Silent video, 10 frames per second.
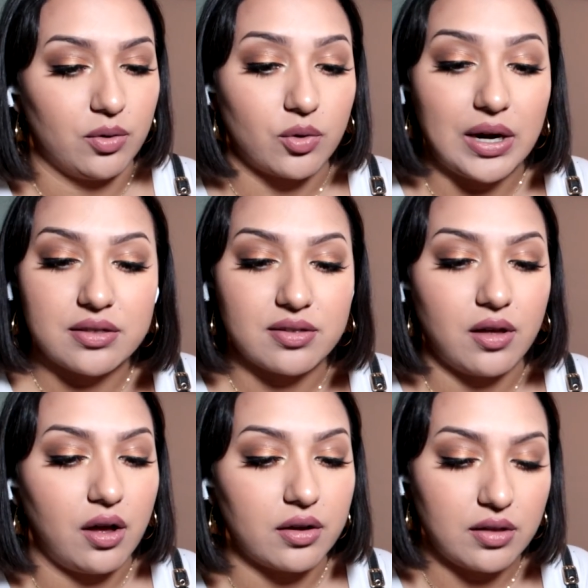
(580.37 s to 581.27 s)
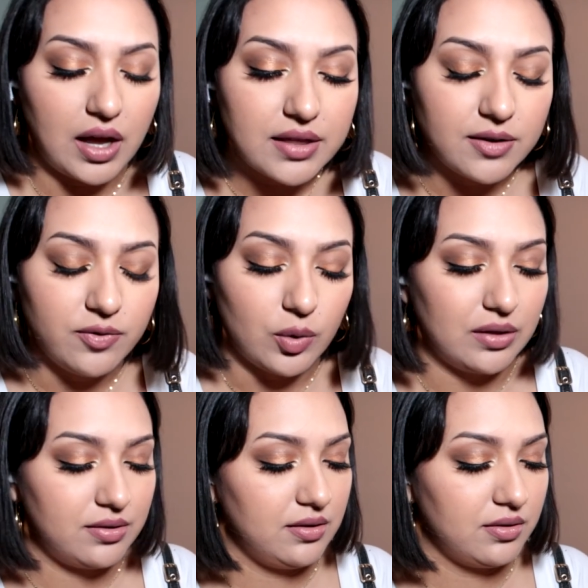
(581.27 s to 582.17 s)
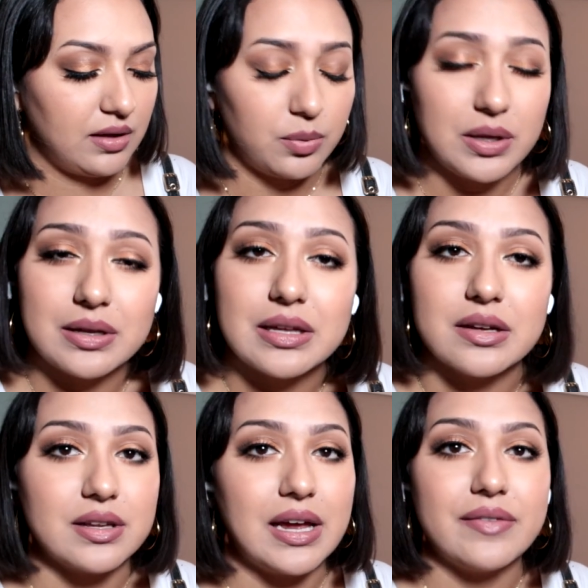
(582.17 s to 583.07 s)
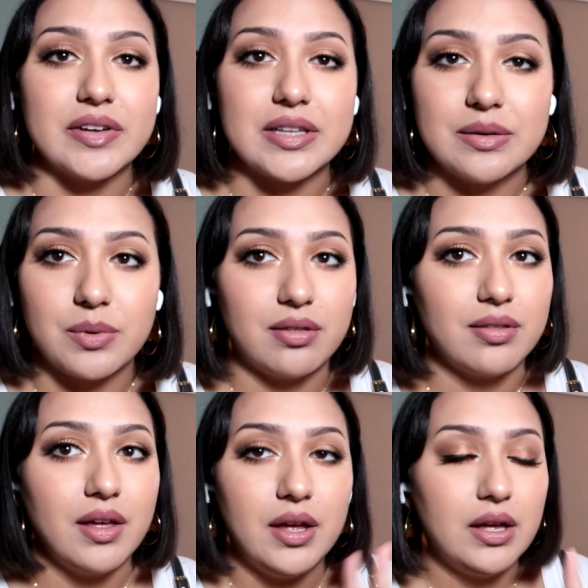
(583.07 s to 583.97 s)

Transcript: great song, like their voices. They really killed it. Everything was